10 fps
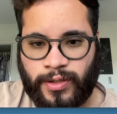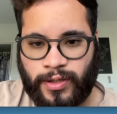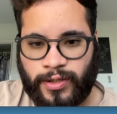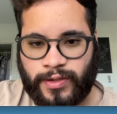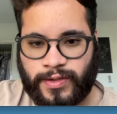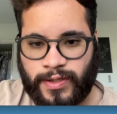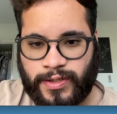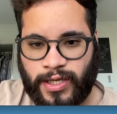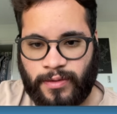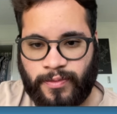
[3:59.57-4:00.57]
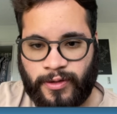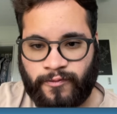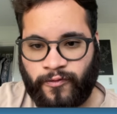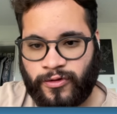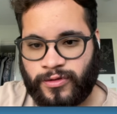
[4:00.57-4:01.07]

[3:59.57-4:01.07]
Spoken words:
In this case, keep it for